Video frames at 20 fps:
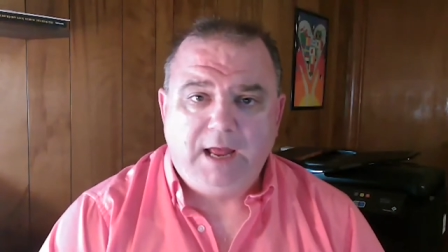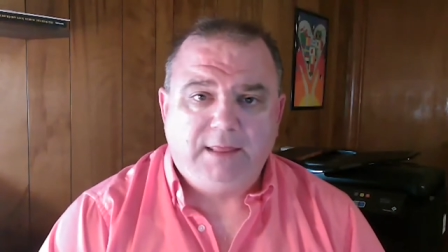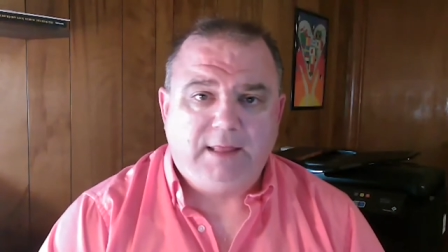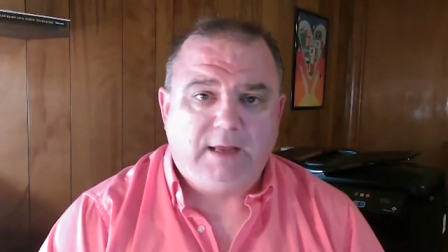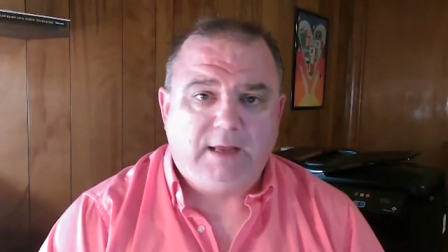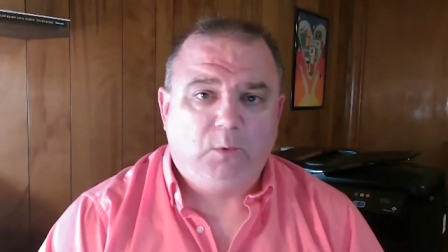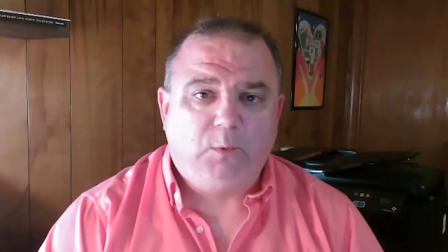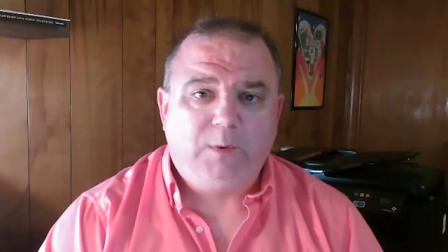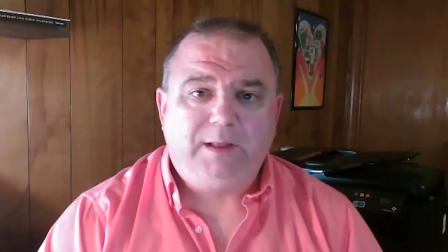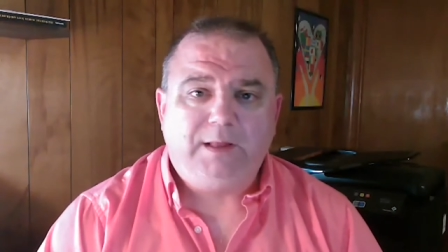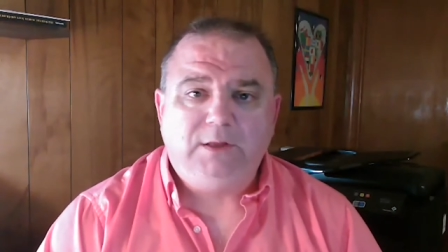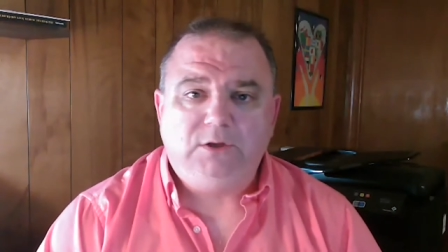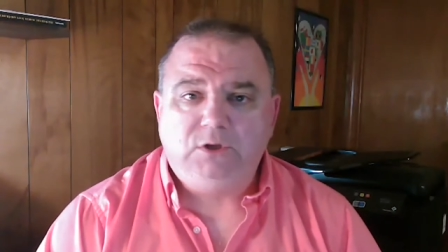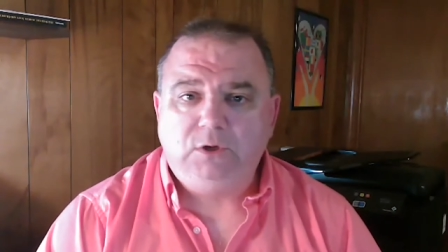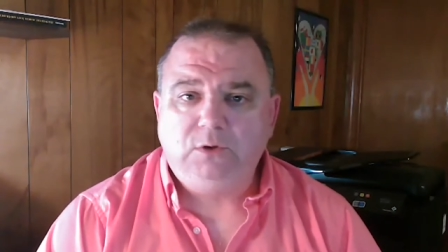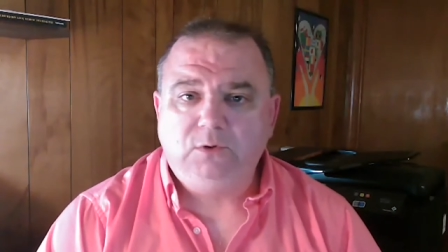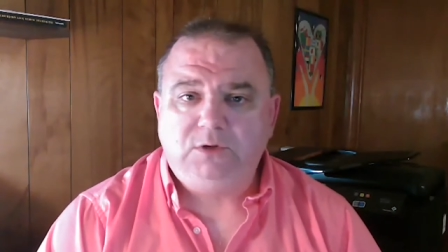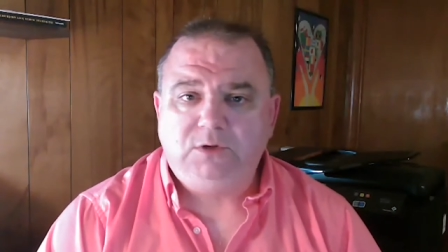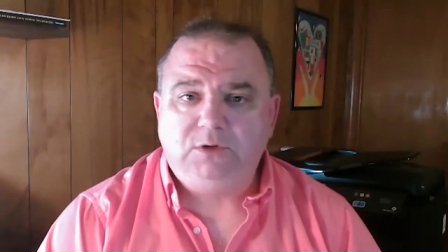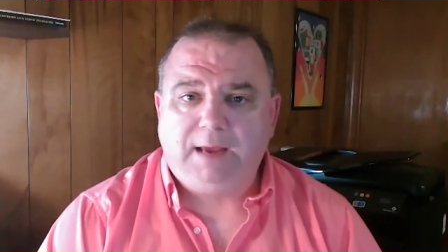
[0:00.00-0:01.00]
There are really
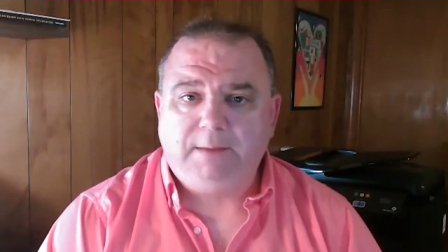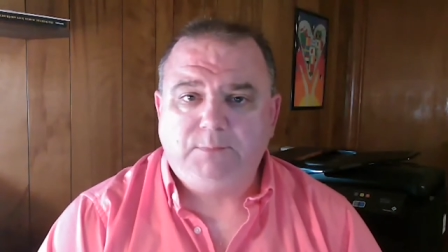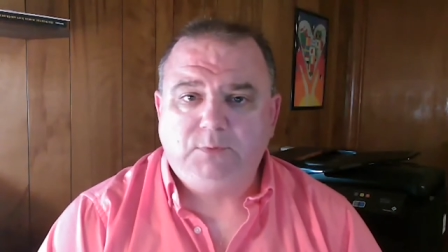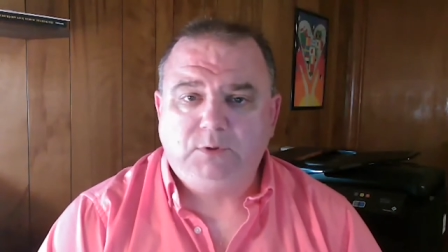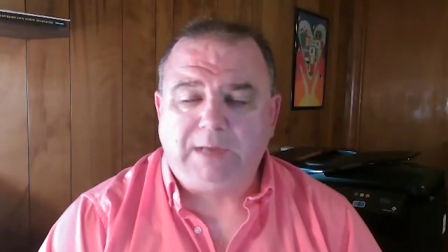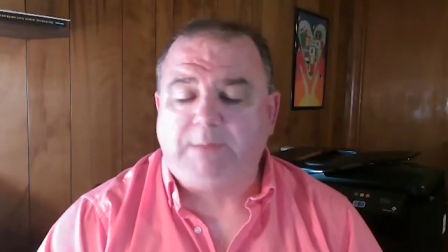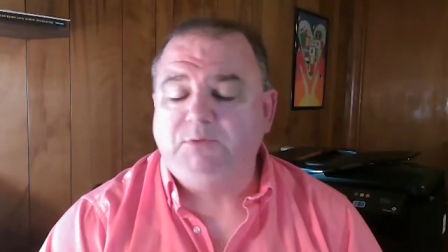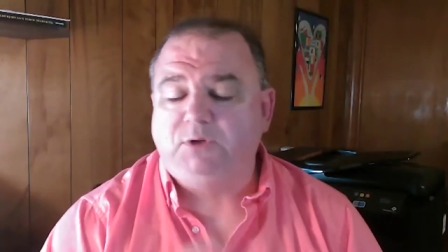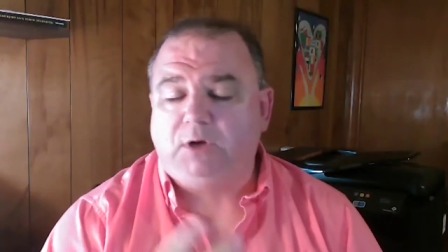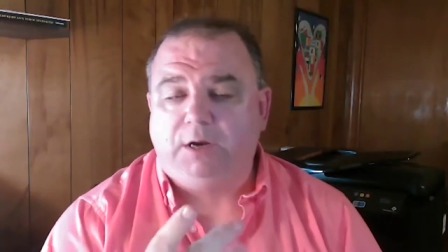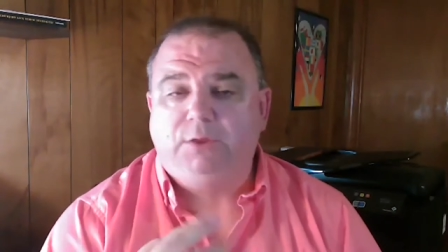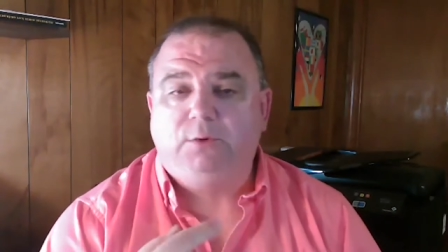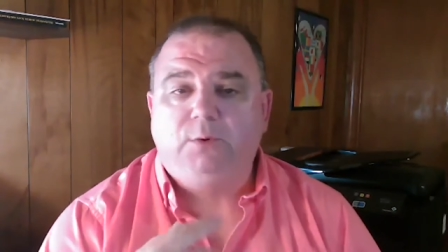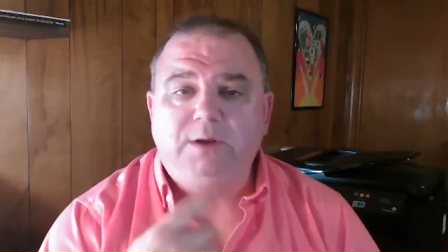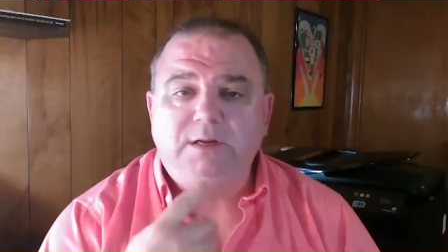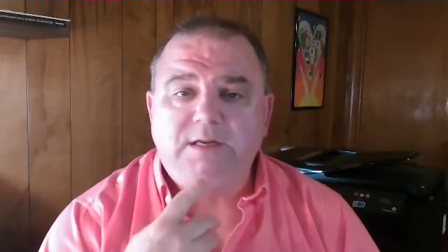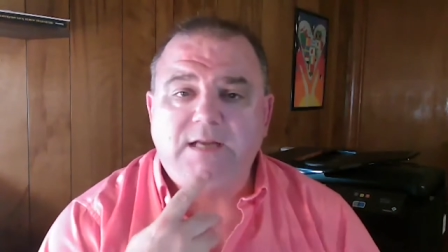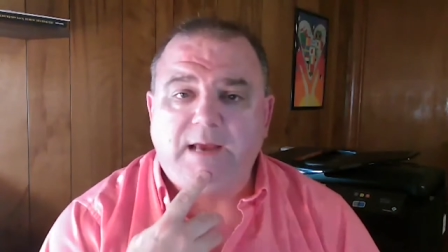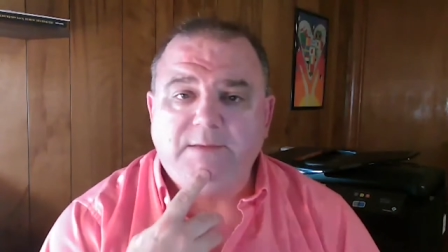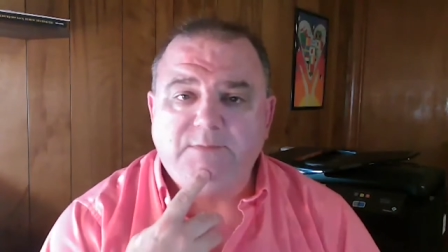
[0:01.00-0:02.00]
two types, I'm sorry,
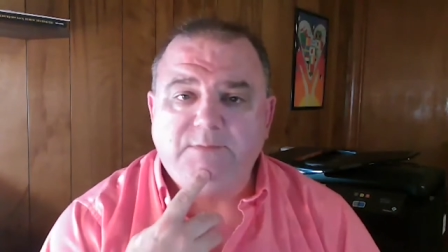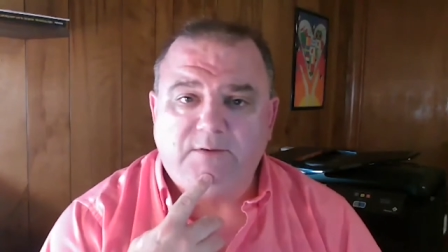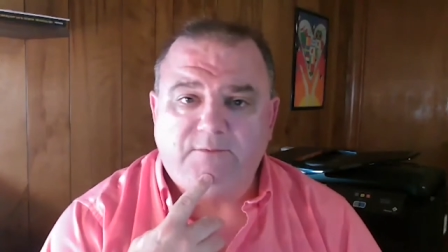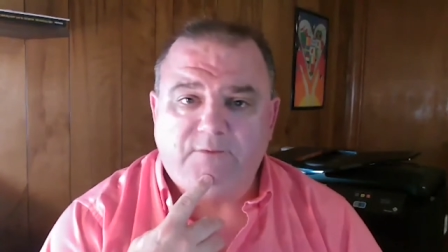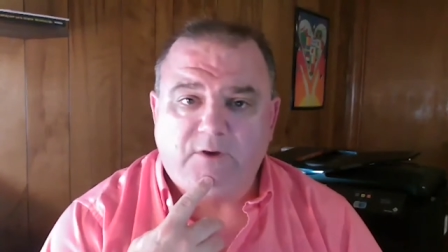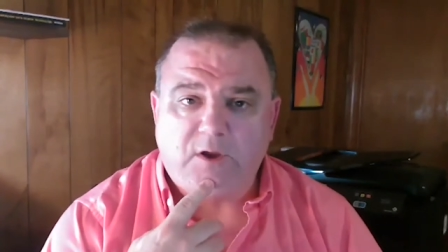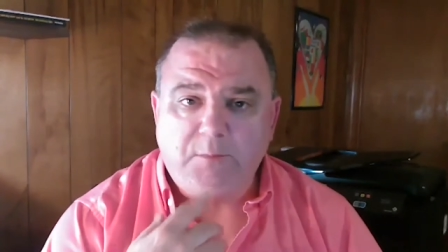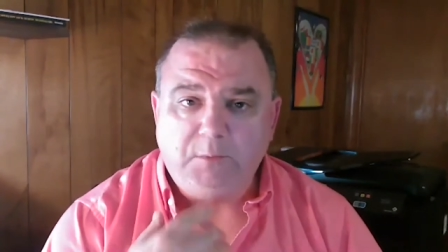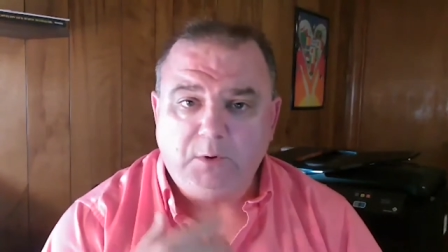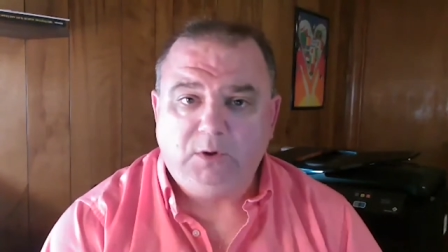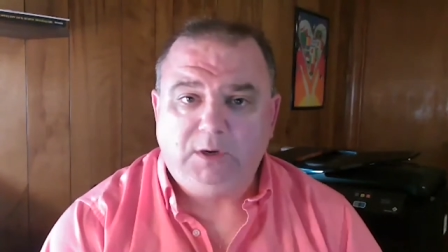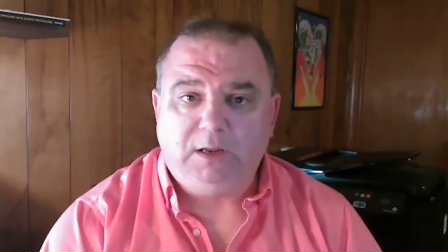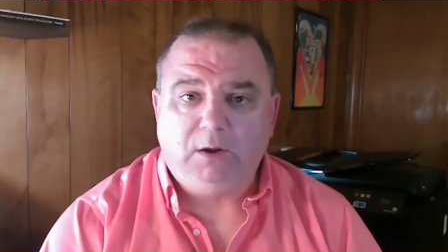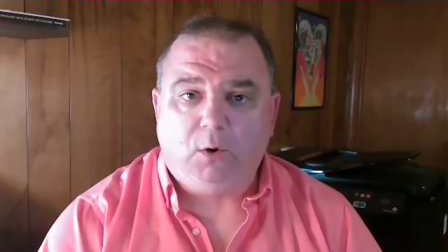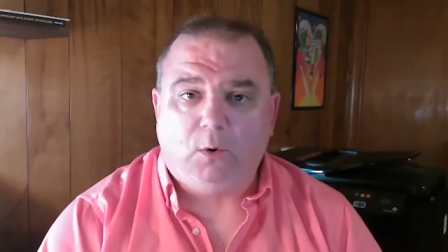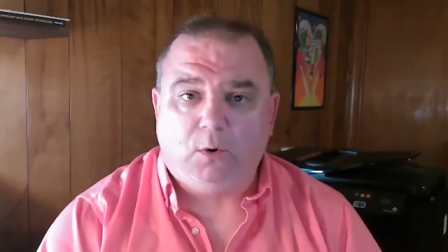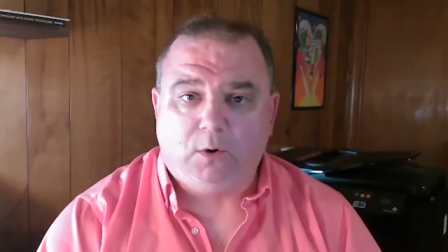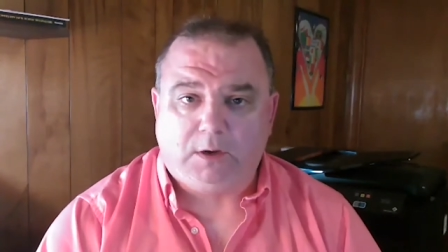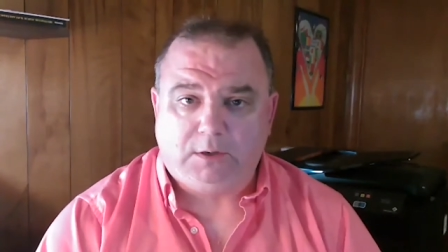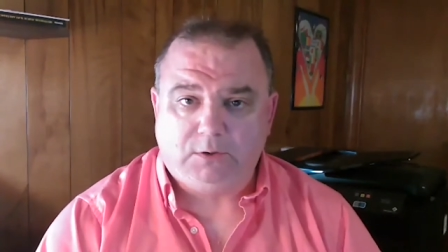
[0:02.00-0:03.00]
three types of
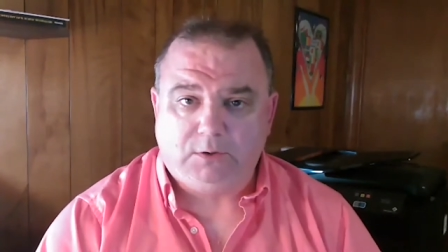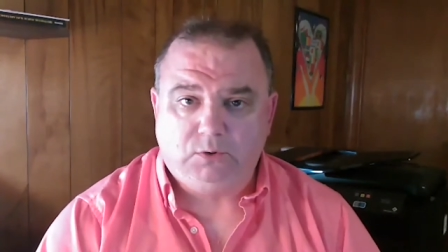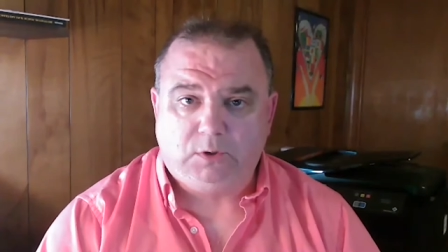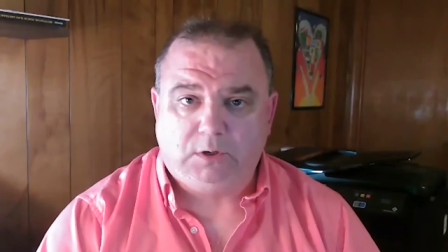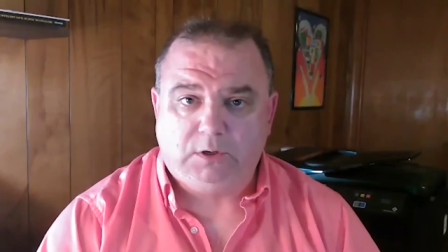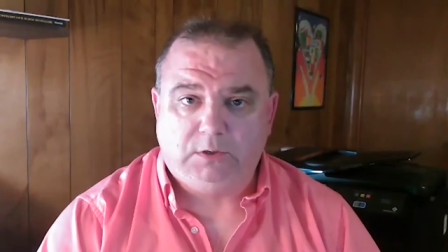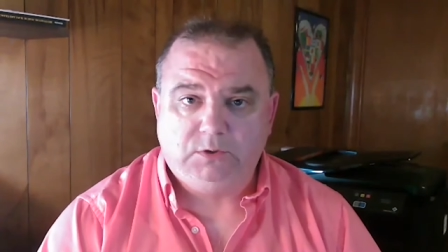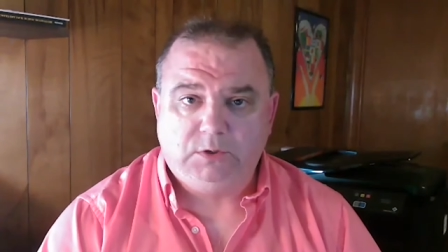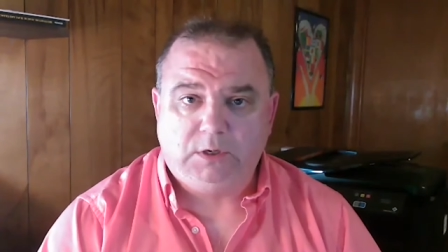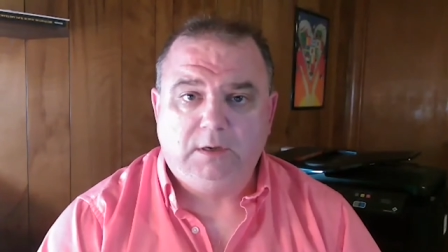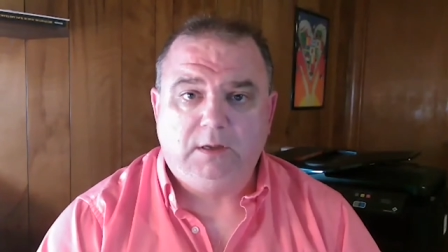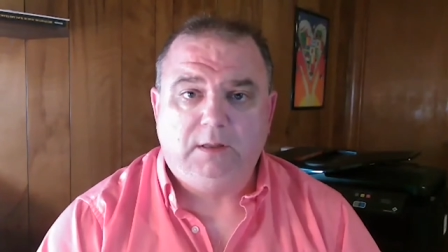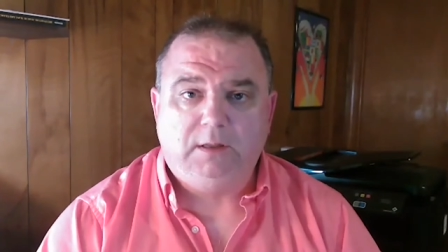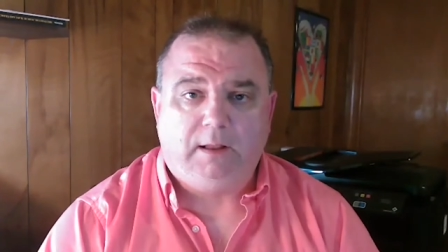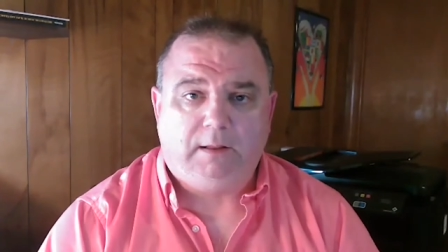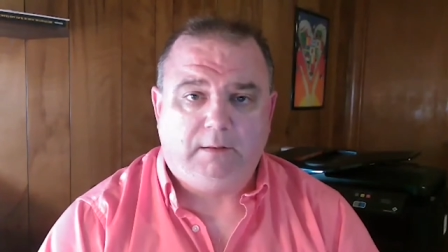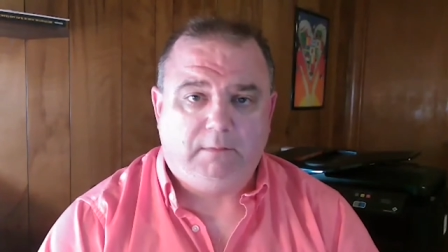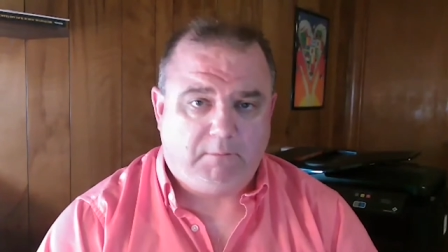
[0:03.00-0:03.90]
community orchestras, uh,